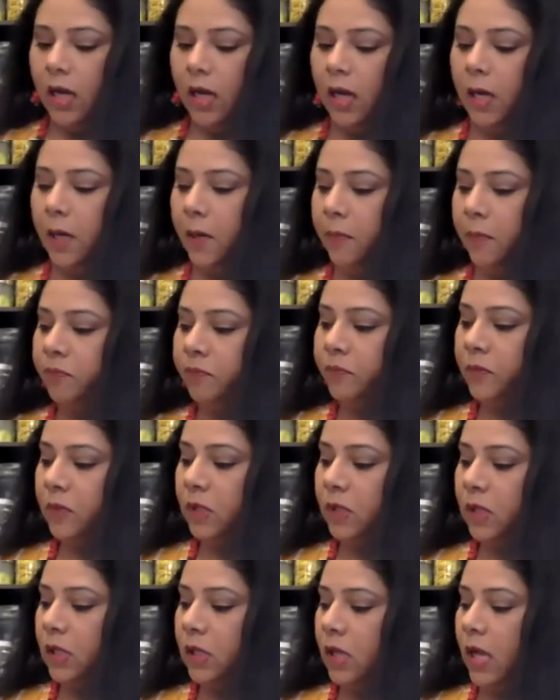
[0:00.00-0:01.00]
Um,
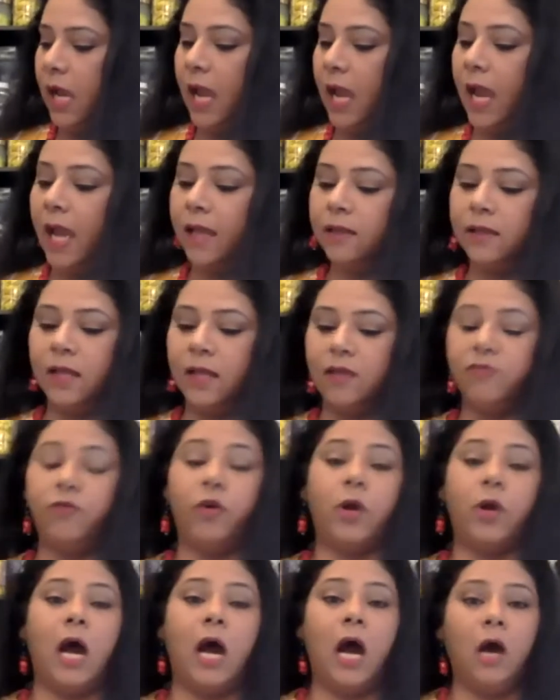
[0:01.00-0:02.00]
and then
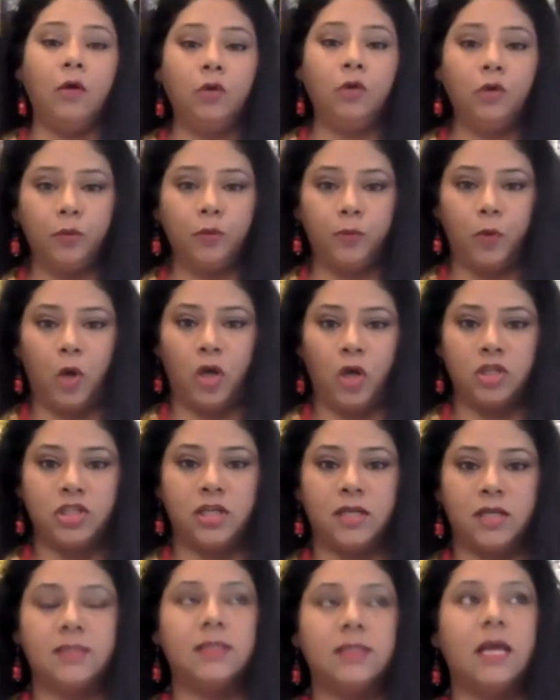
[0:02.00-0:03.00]
for outdoor
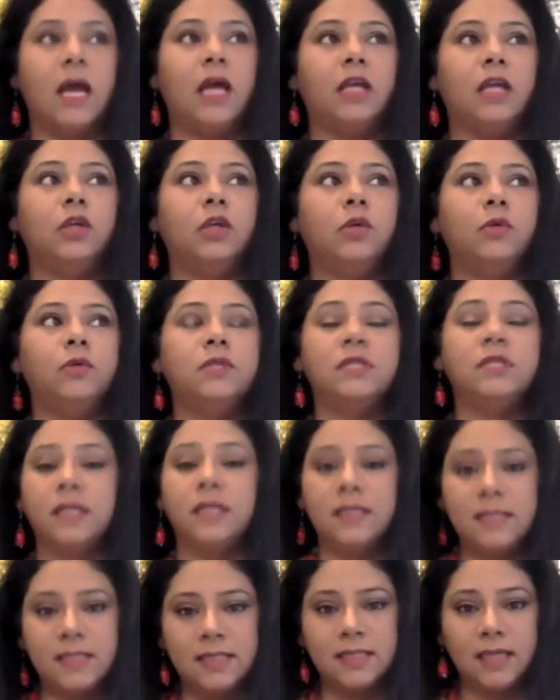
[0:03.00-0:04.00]
projects, I use
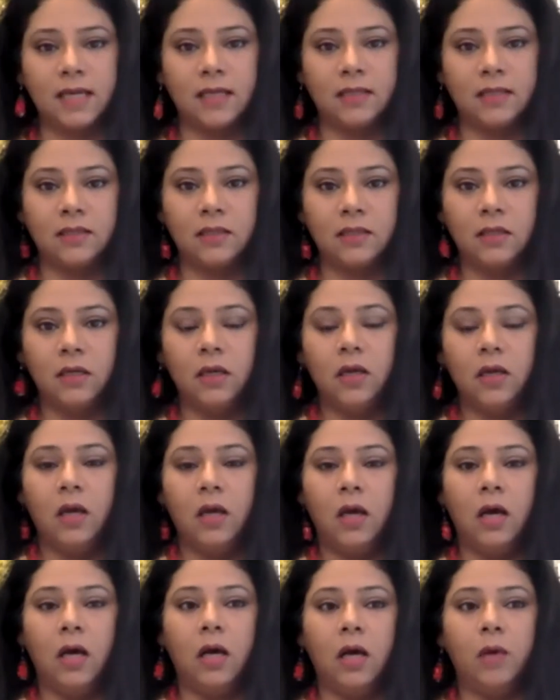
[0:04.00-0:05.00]
Thinset.
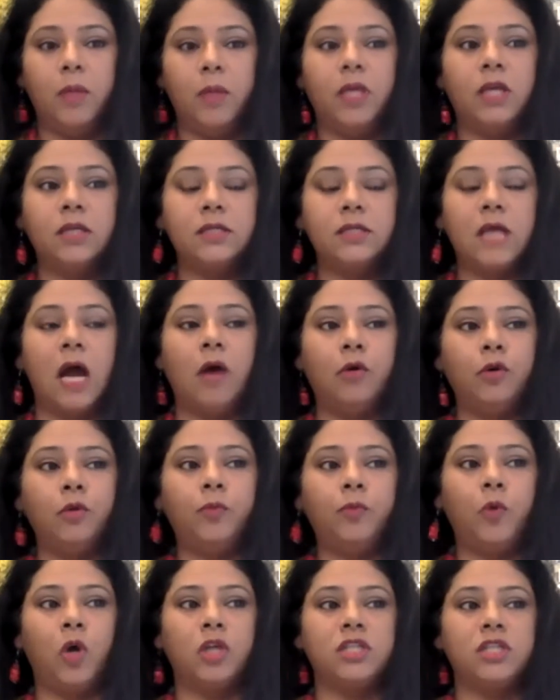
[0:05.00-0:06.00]
Because
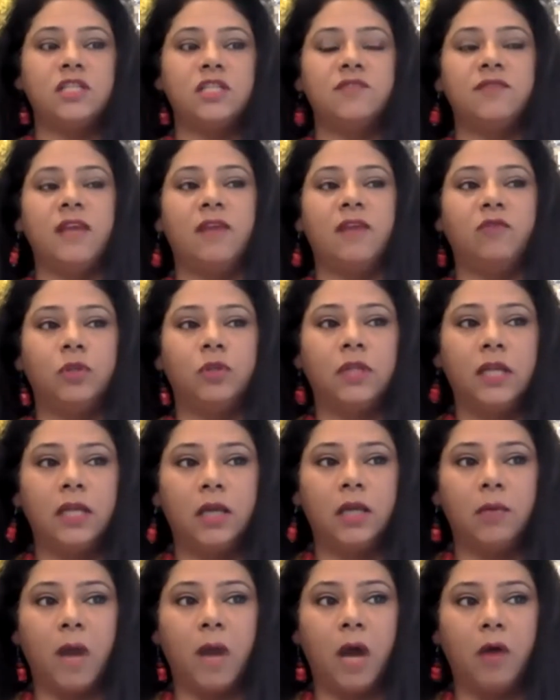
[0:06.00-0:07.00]
outdoor projects we have to
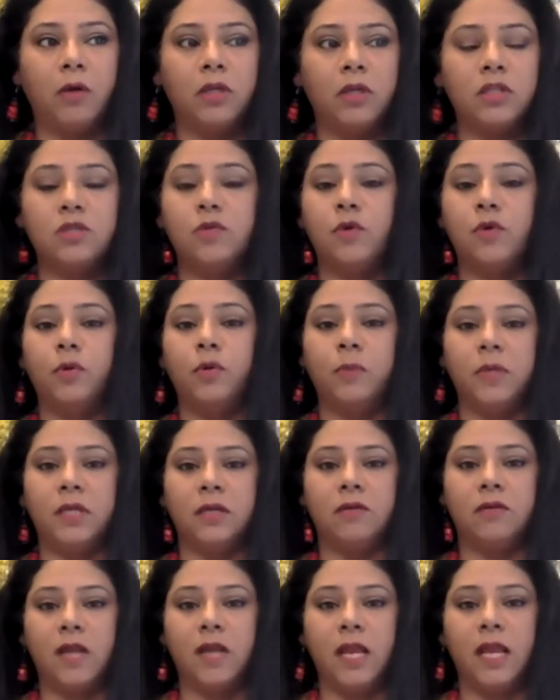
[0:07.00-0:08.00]
think about, it's going to be
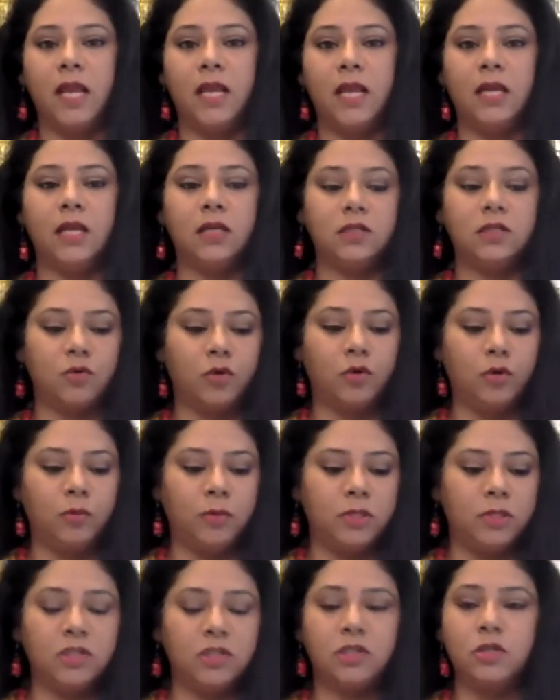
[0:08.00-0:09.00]
in rain, it's going to
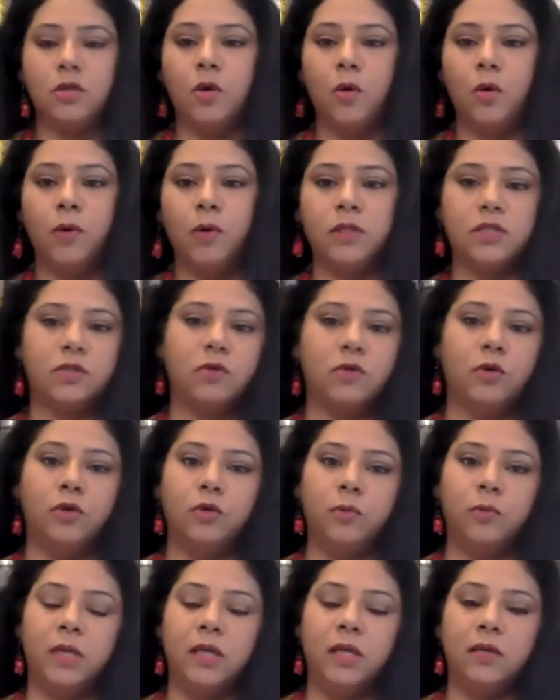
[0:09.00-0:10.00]
be in snow, it's going
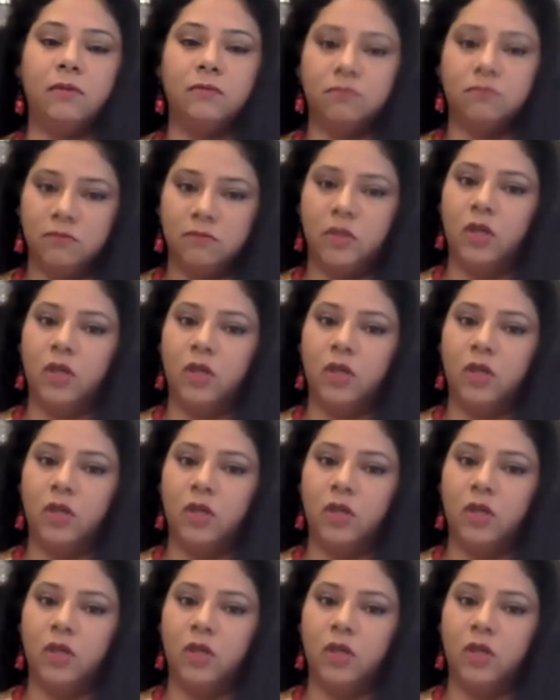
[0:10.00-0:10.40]
to be,